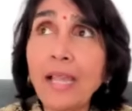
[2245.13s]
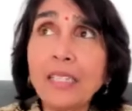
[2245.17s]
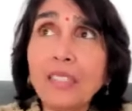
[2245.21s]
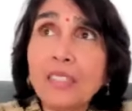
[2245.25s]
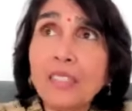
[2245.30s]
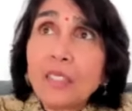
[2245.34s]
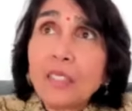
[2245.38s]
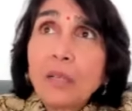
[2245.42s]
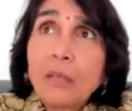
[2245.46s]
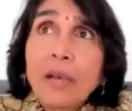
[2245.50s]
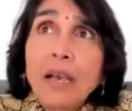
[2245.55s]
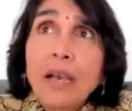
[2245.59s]

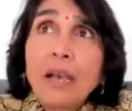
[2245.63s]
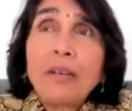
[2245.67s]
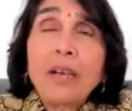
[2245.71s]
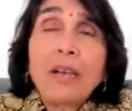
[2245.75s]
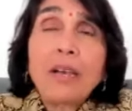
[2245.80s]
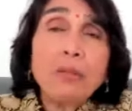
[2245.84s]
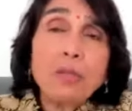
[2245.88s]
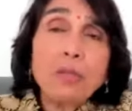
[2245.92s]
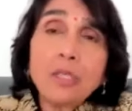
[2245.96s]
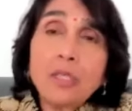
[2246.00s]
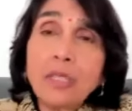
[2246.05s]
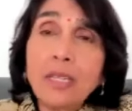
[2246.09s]
somehow
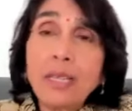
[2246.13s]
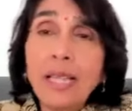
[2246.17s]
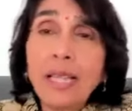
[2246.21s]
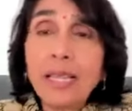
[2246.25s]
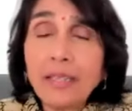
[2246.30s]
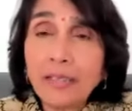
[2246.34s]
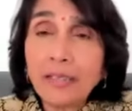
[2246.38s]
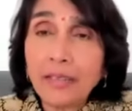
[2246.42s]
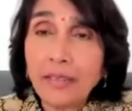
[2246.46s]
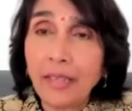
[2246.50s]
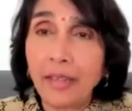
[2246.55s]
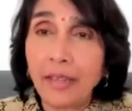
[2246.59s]
I was
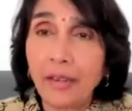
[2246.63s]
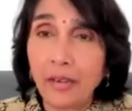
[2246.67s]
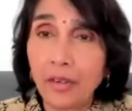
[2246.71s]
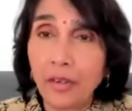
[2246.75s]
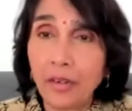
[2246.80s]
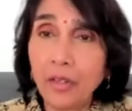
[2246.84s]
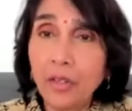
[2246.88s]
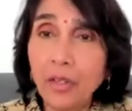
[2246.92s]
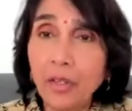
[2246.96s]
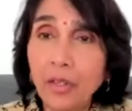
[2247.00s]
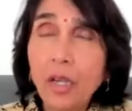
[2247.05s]
led there.